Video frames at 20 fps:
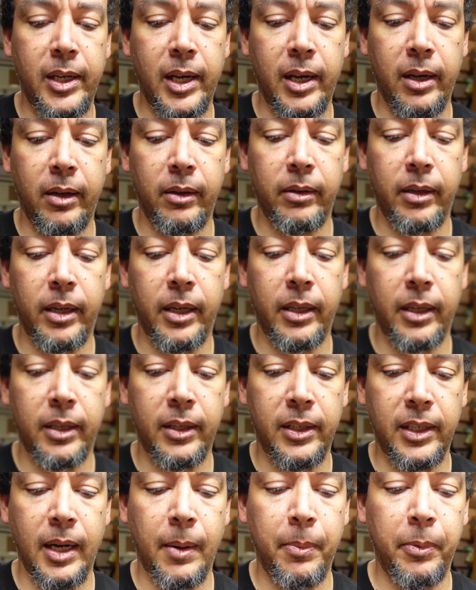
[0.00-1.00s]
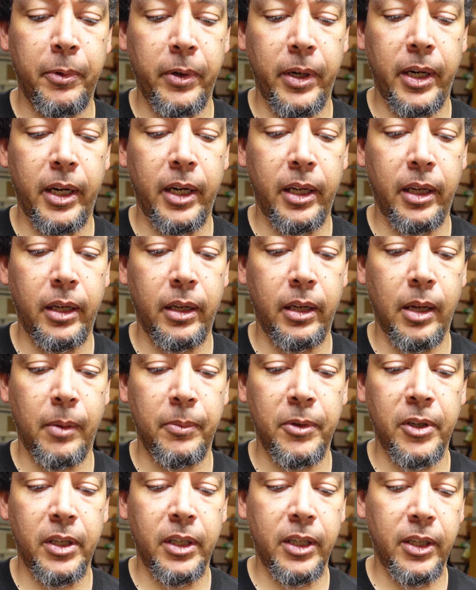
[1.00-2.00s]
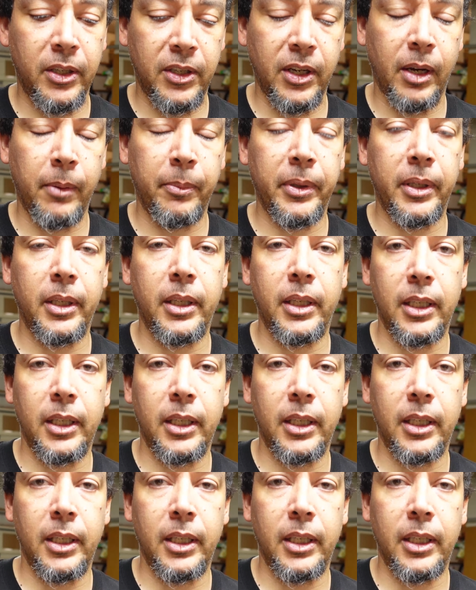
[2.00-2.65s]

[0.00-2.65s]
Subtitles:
out and then separate it, I'm just going to dump it